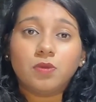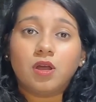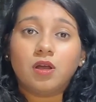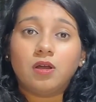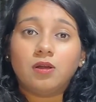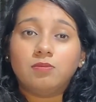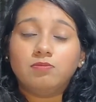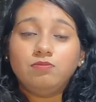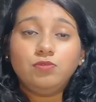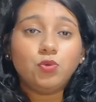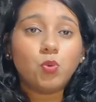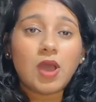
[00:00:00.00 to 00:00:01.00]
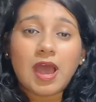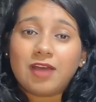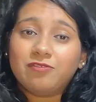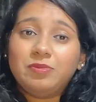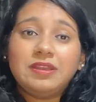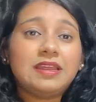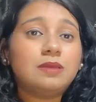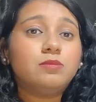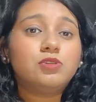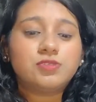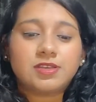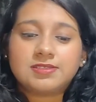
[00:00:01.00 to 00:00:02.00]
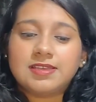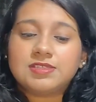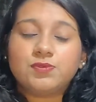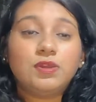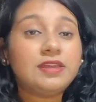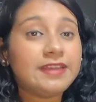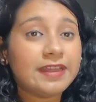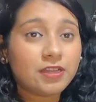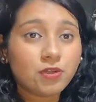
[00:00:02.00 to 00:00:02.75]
have been able to successfully get